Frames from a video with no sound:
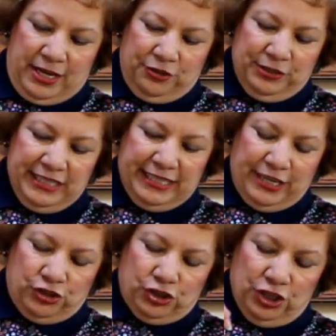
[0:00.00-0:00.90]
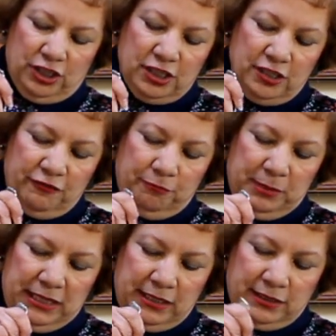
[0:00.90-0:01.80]
Here is a chunk of
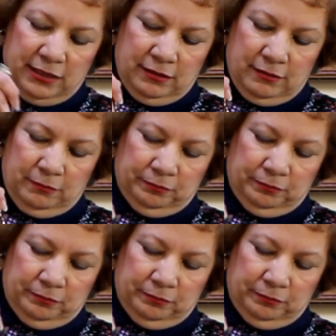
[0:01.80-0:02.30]
meat